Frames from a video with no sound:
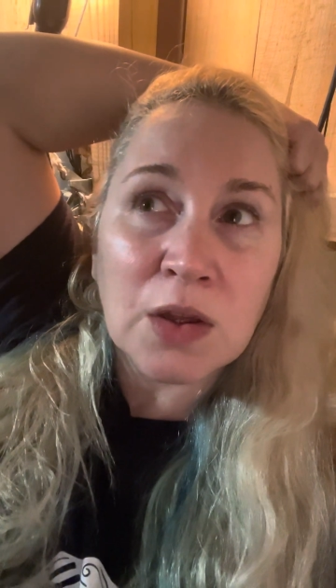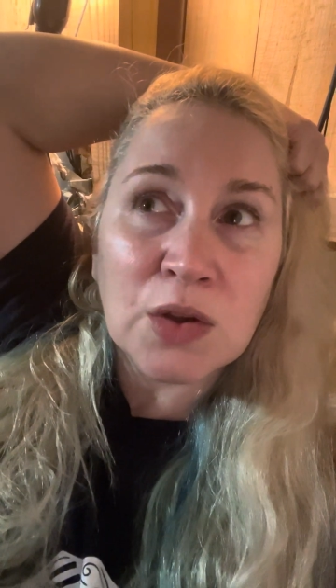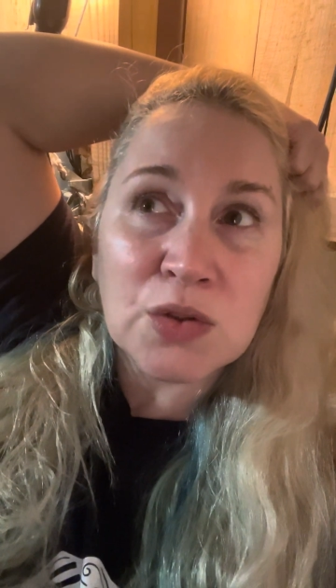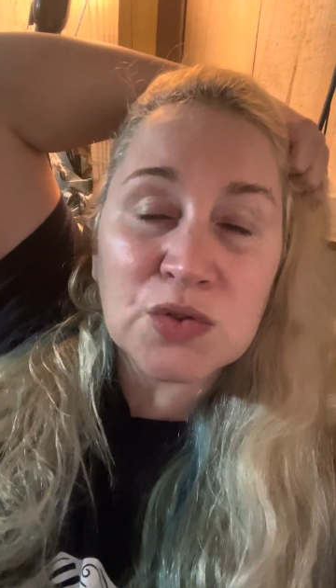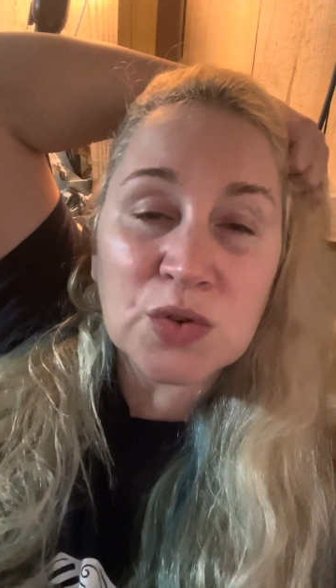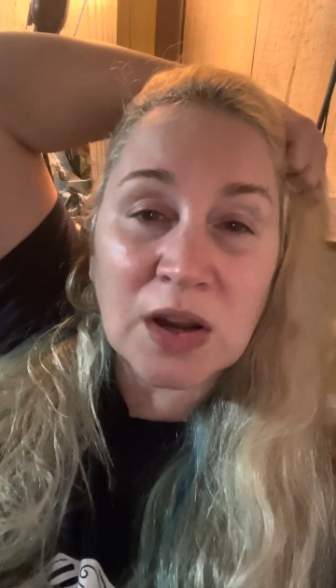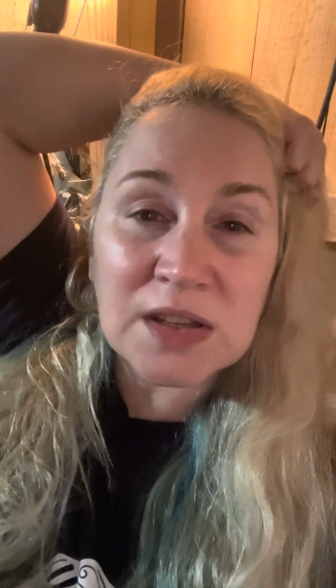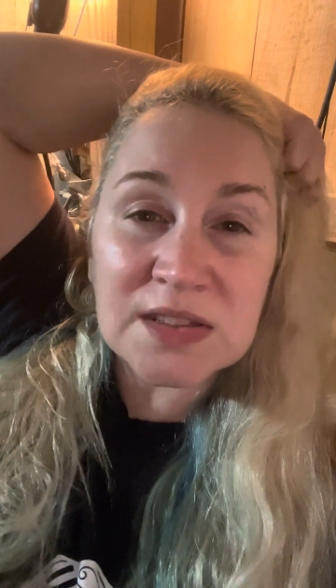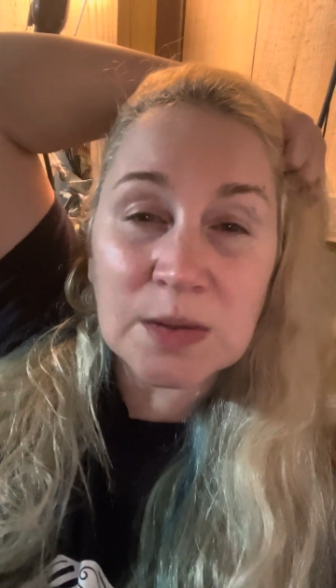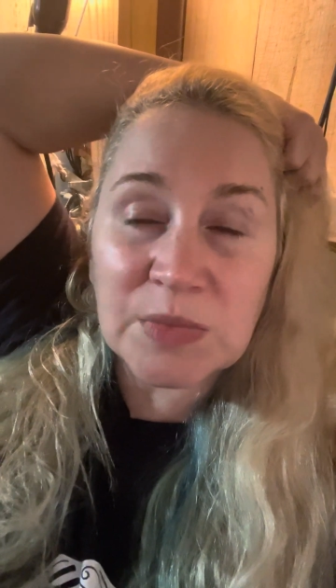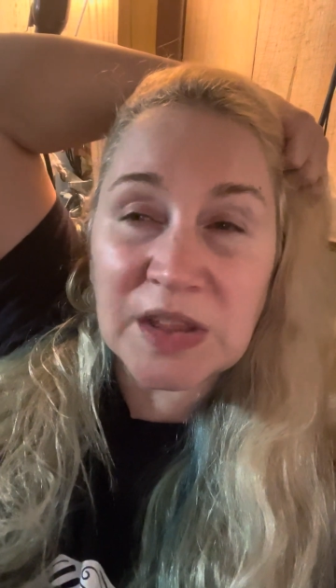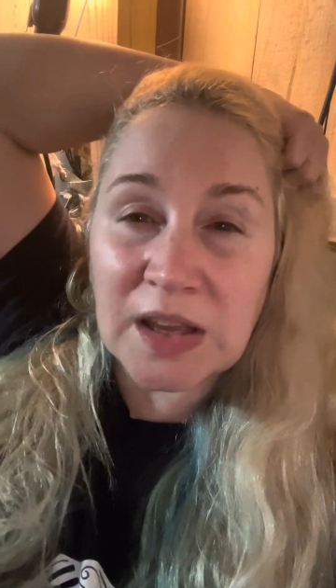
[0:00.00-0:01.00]
try
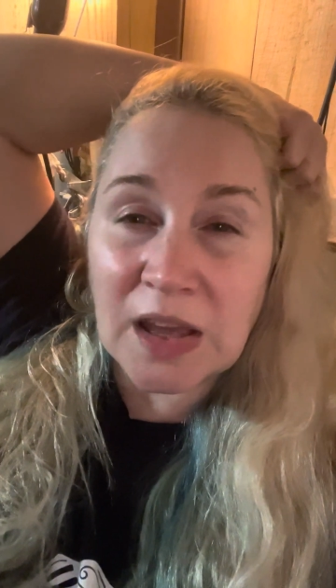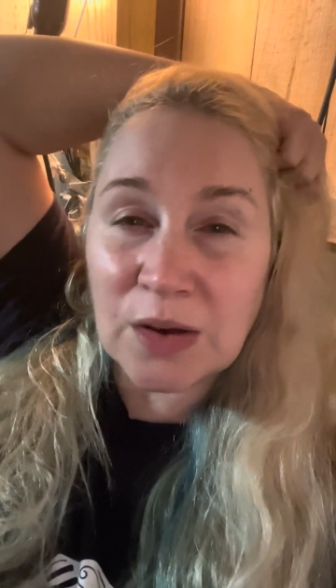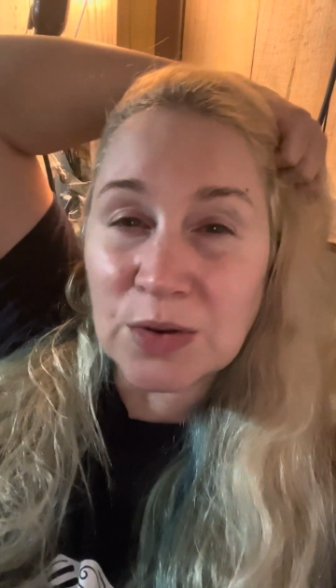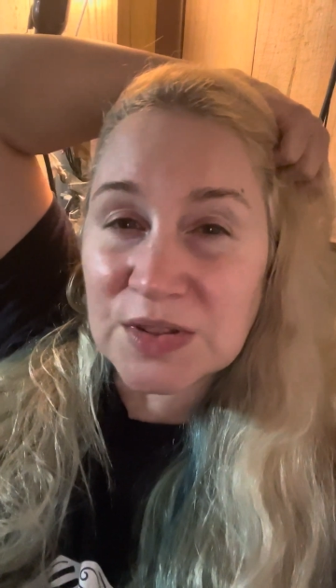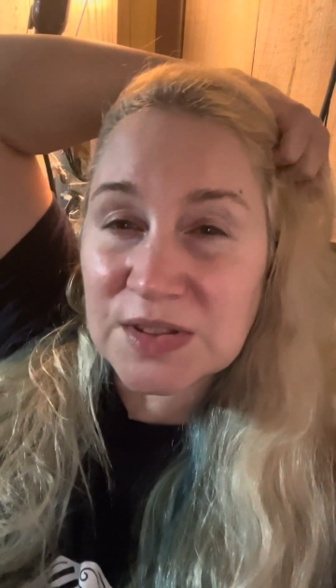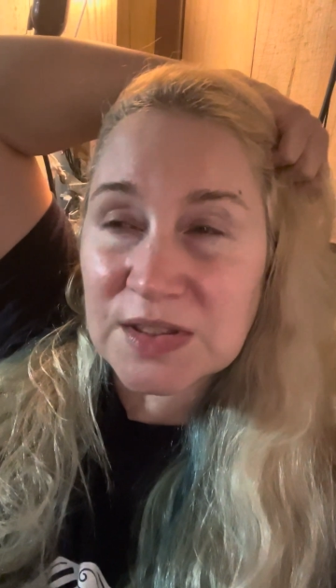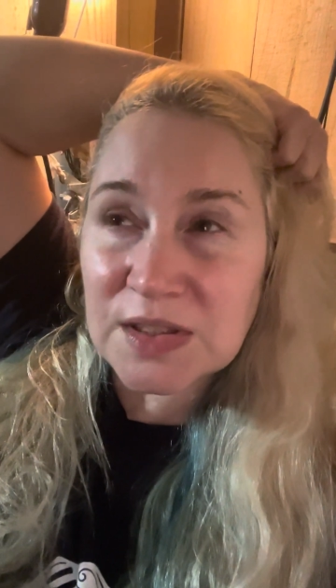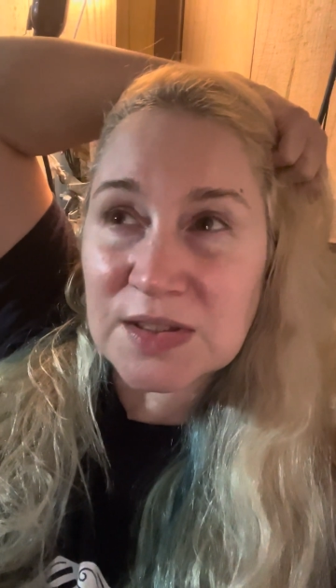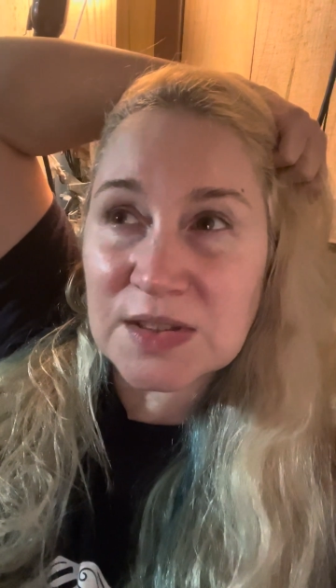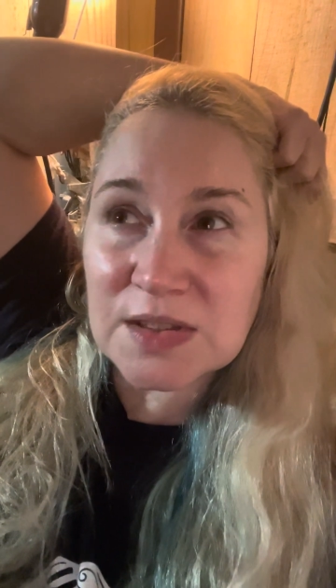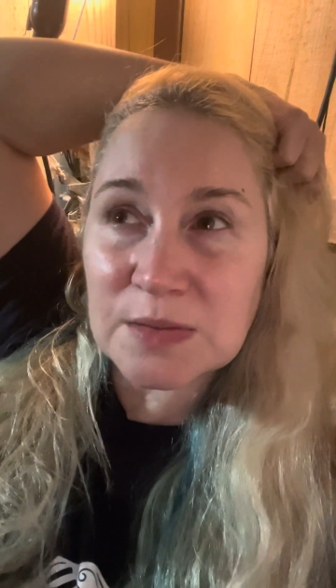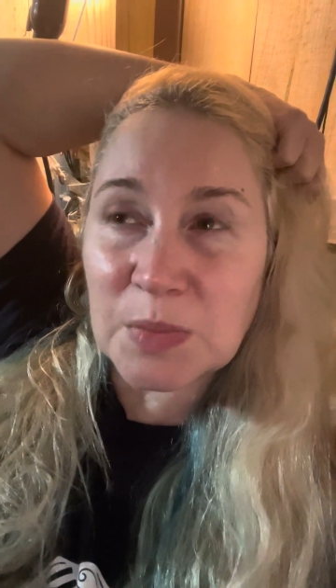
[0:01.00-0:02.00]
something
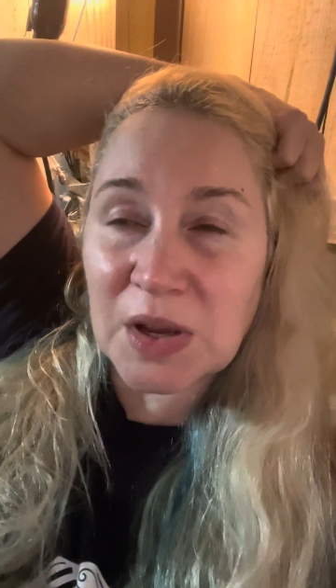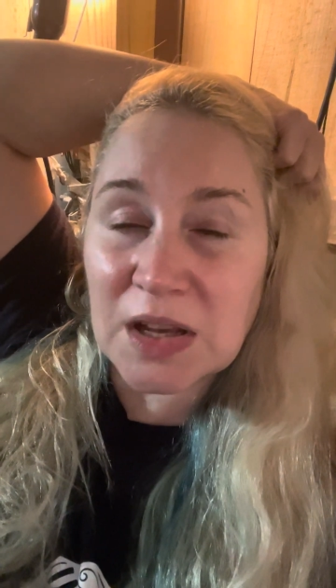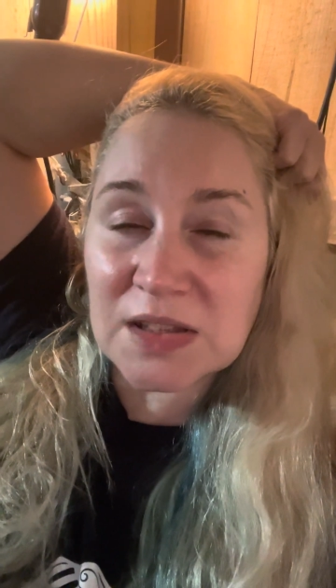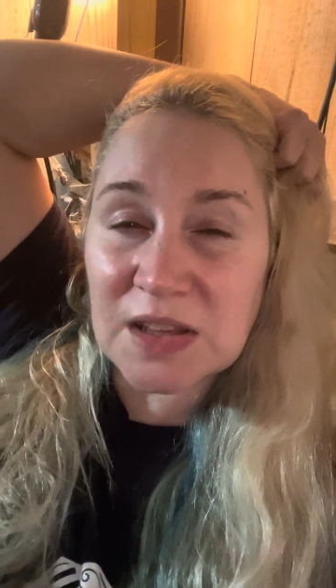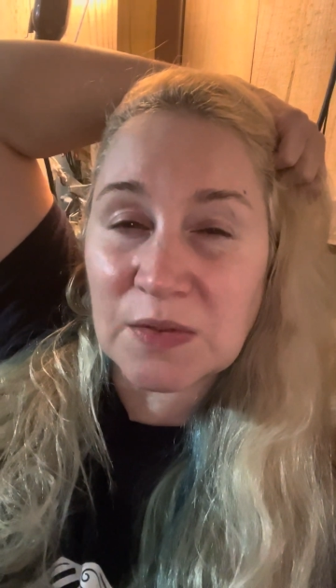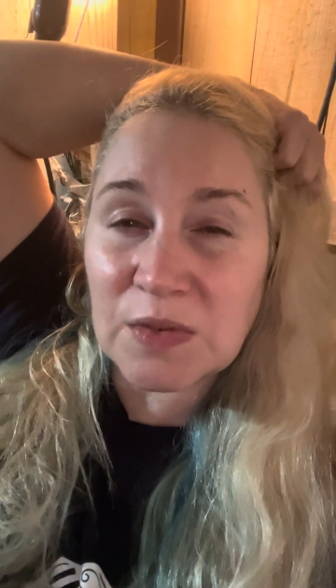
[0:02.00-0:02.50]
else because I've